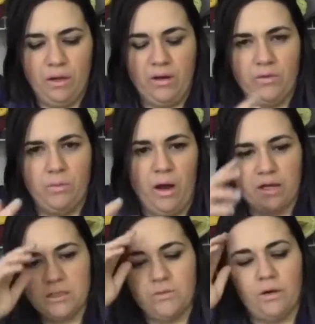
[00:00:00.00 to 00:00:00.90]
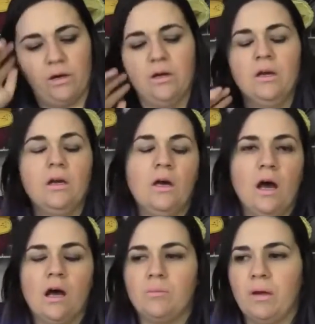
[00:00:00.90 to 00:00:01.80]
covered box for
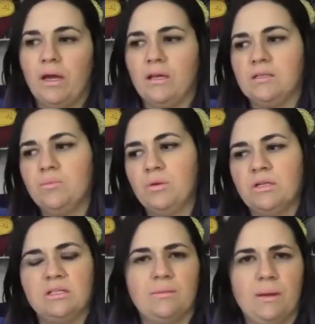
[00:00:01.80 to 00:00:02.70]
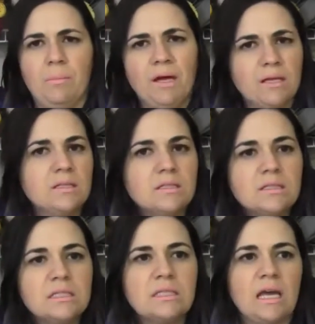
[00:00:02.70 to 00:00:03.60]
all my zippers and my
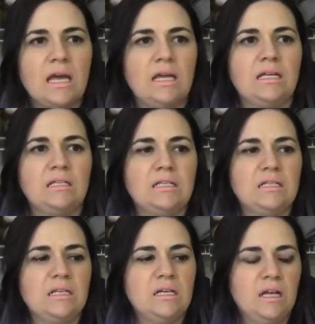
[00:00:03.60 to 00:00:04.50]
buttons and